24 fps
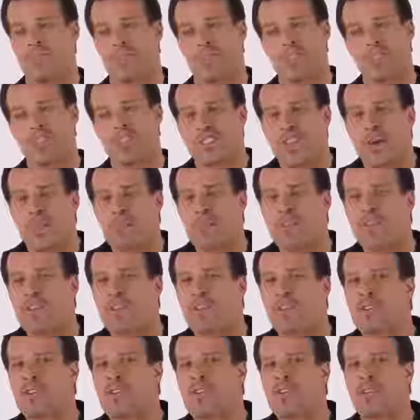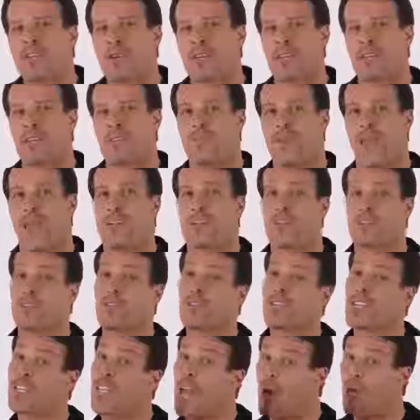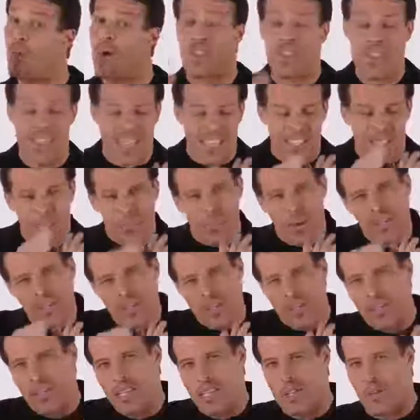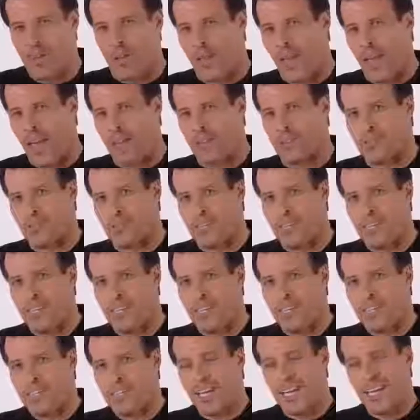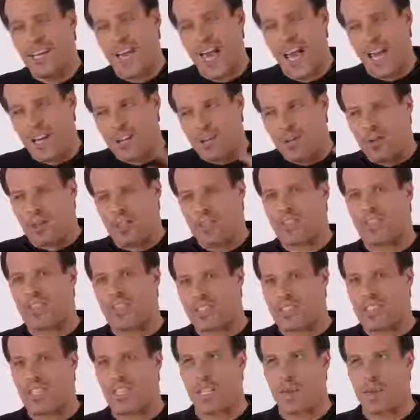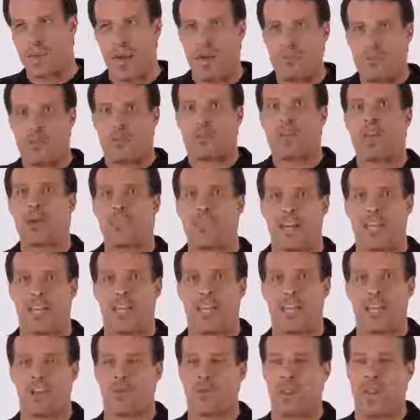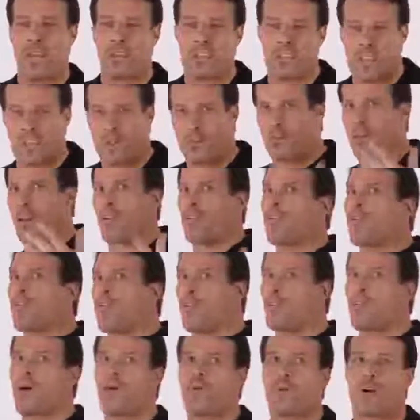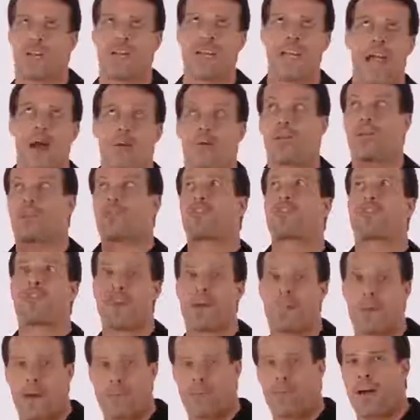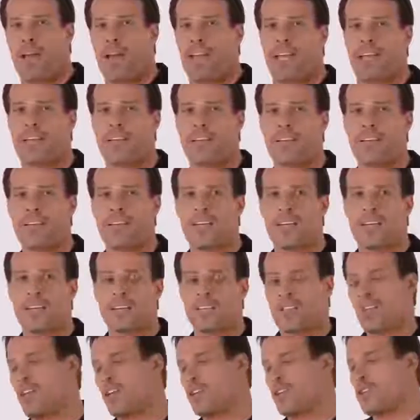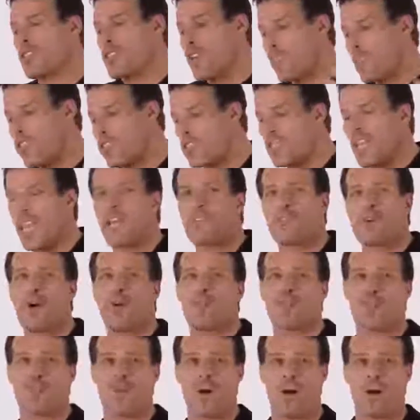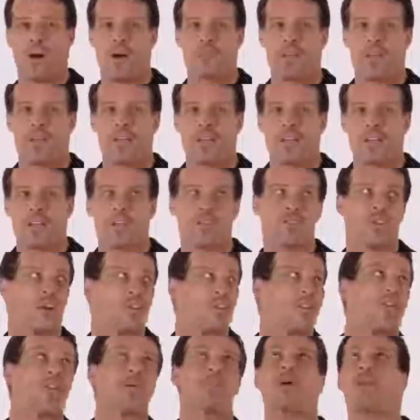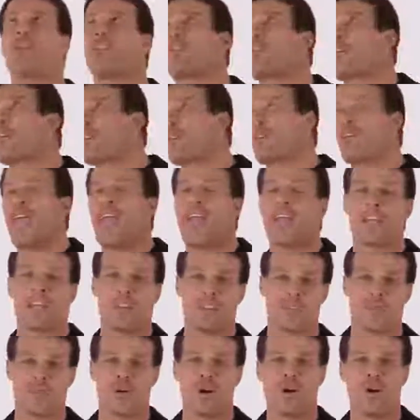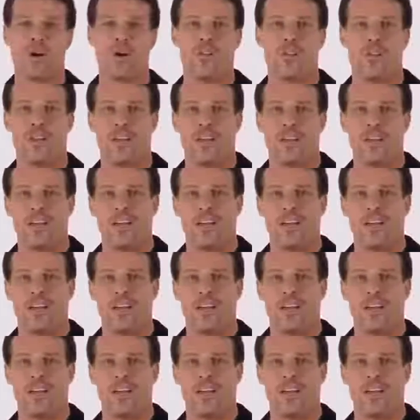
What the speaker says: There's something you're doing, and it's usually not one thing, it's a bunch of little things that you kind of do consistently whenever you think about getting in a relationship, whenever you think about working out, whenever you think about money. You get yourself in a state of overwhelm. You start thinking about all the things you can't control.